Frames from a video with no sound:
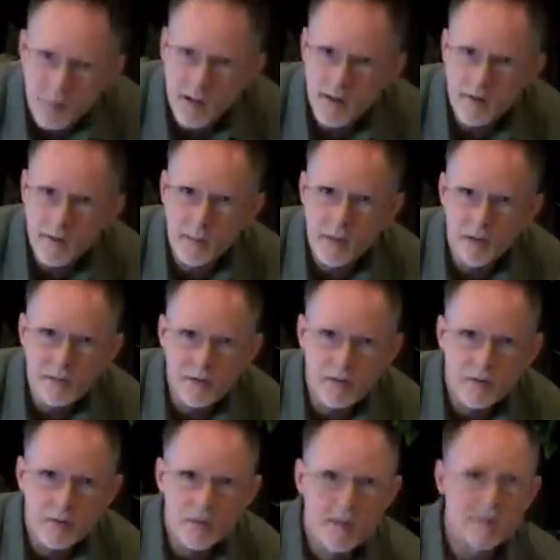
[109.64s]
your pen or
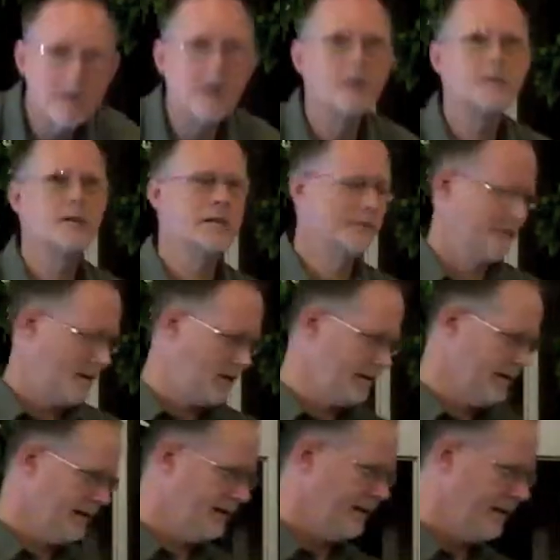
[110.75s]
pencil or whatever else has
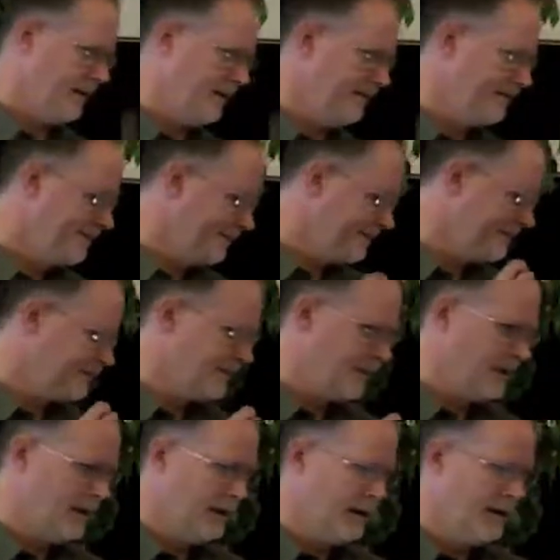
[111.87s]
fallen in there.
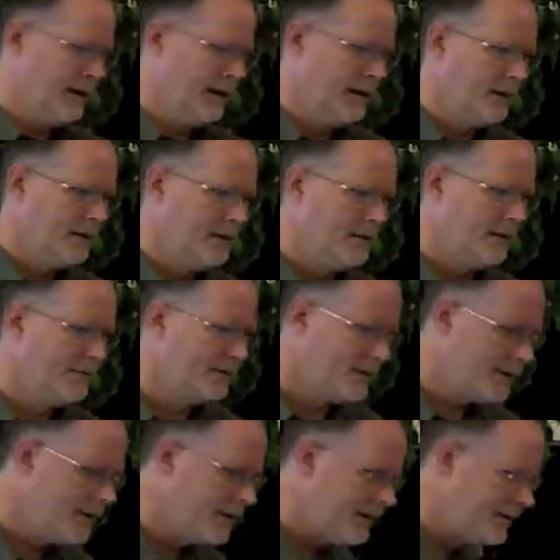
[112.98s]
The
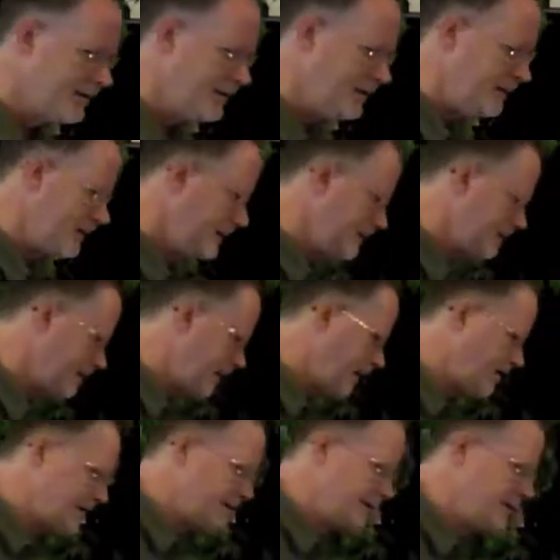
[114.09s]
reverse is
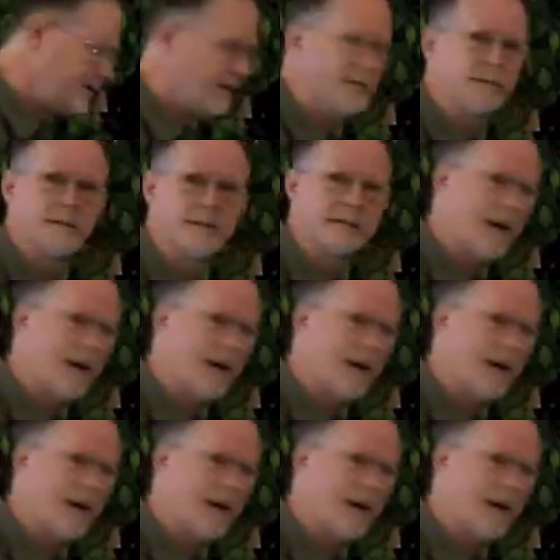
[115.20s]
obviously just